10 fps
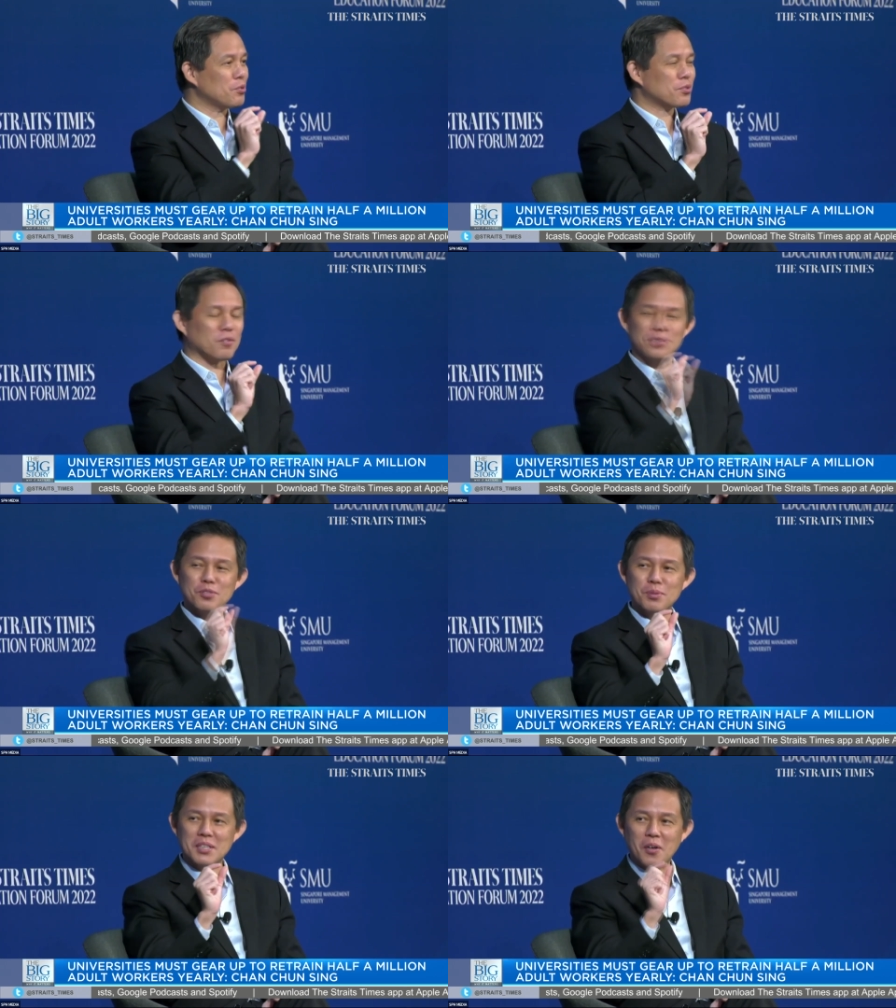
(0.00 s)
the,
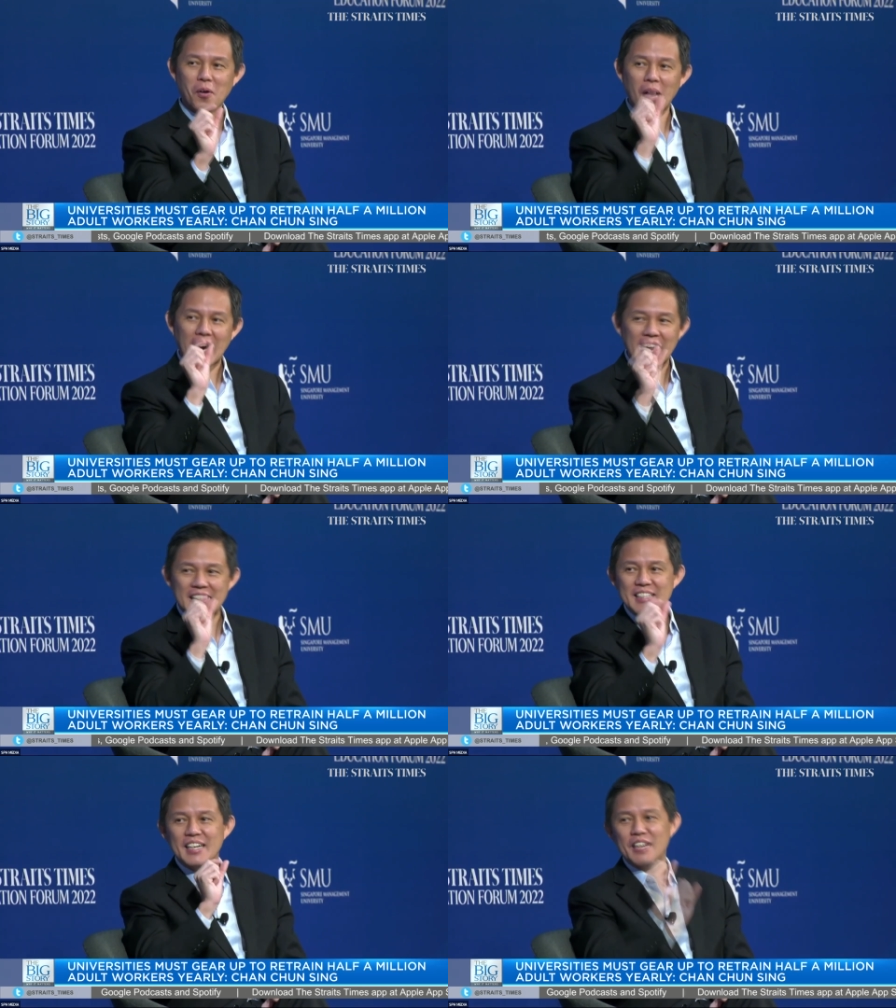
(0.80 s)
uh, the old idea of
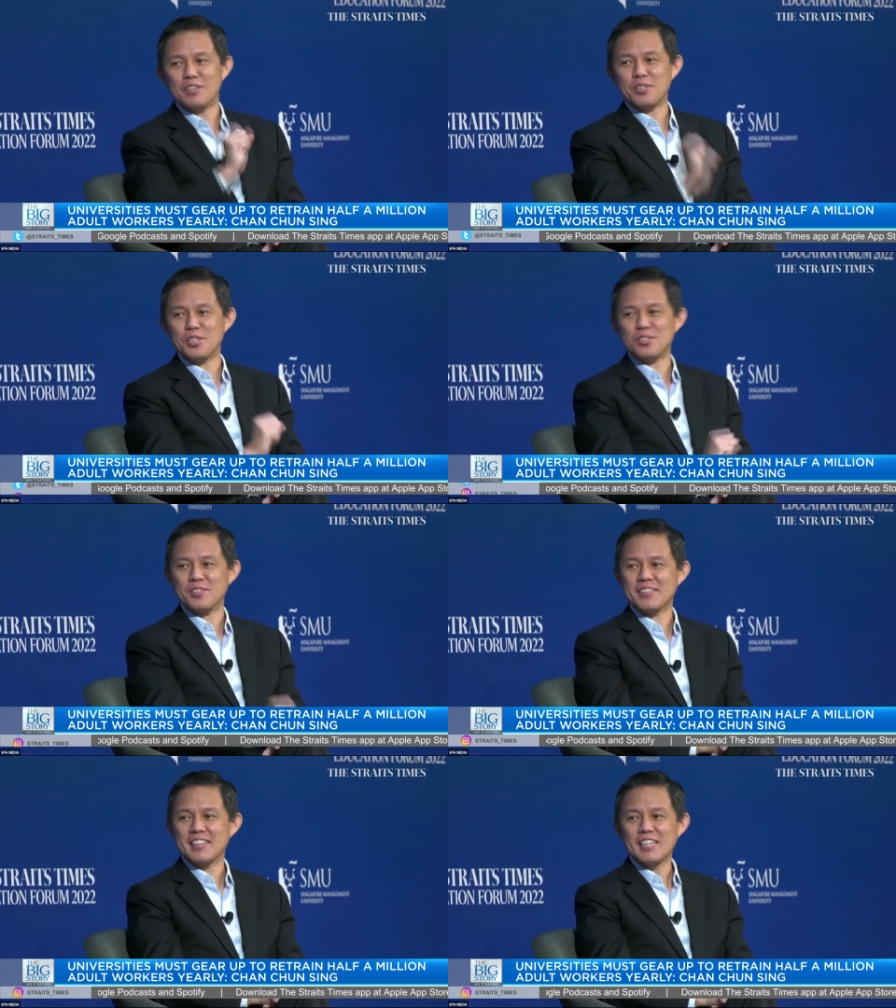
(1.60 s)
having all your
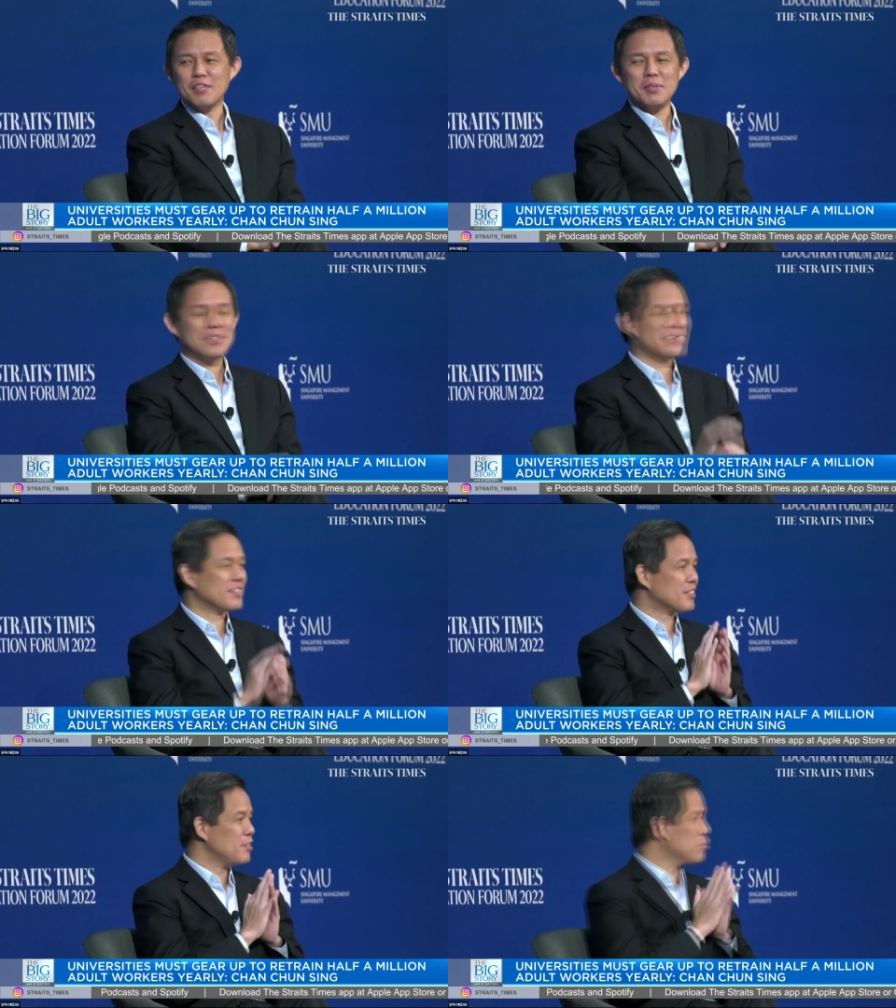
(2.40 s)
education in the first part
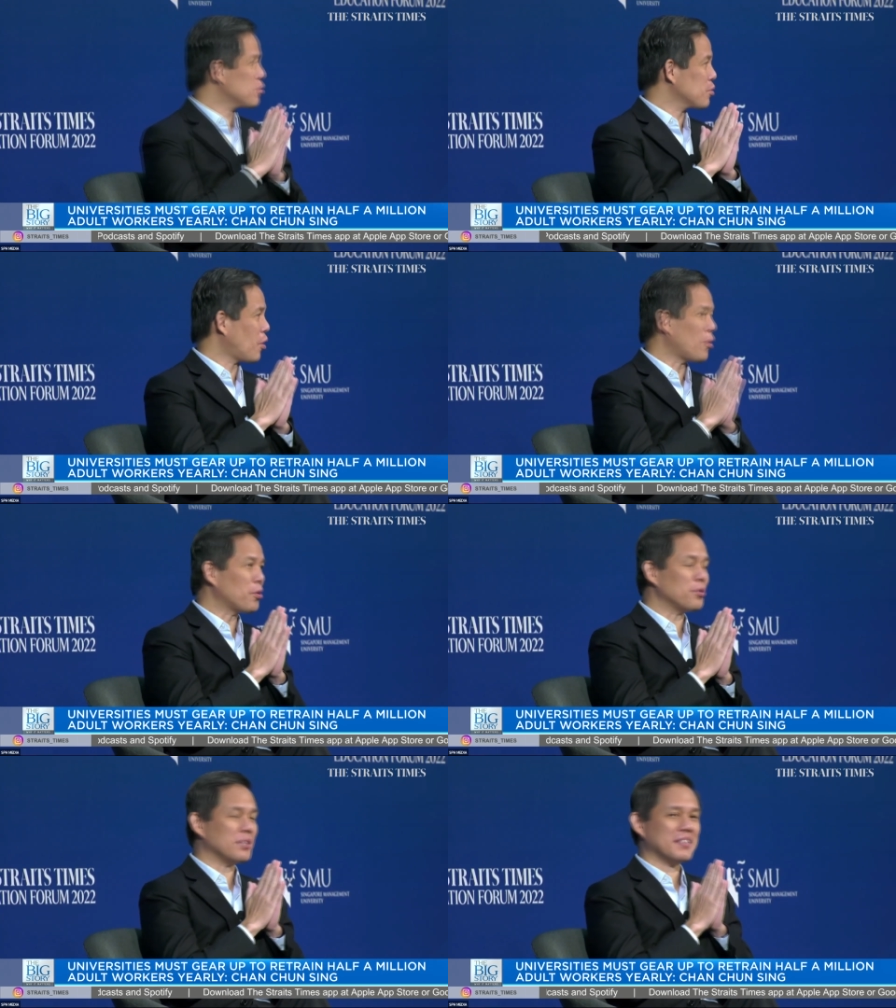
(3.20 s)
of your life
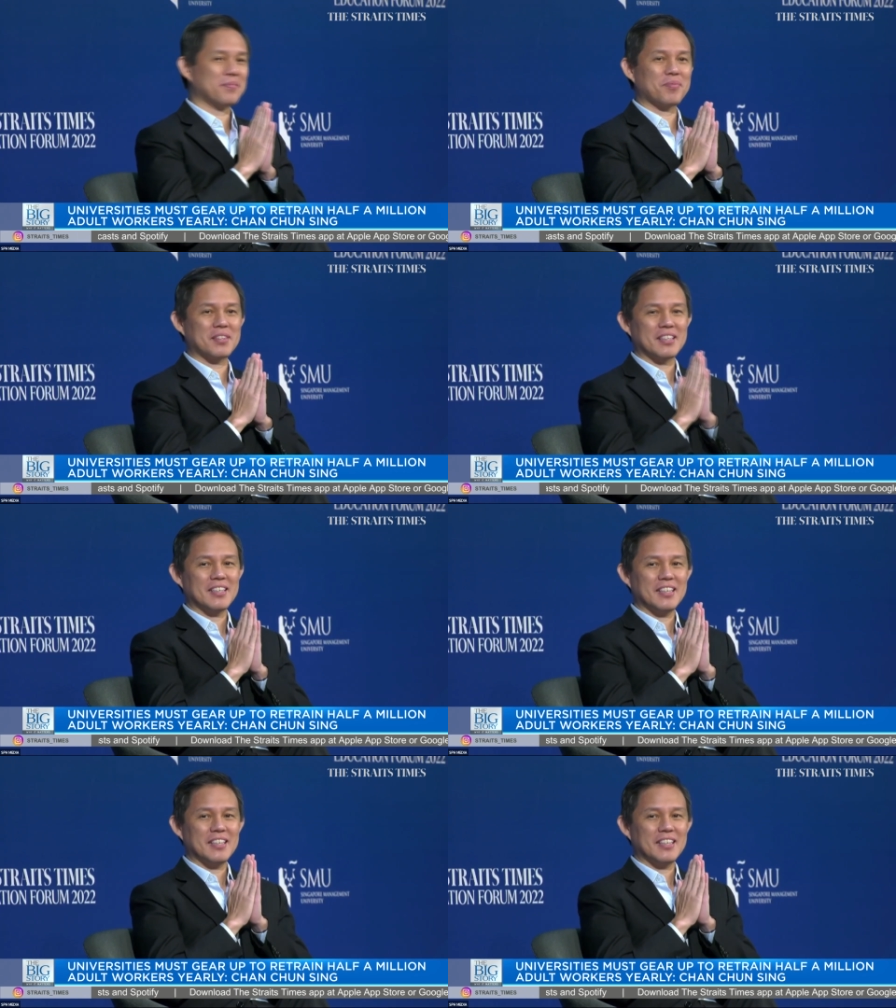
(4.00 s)
um, can't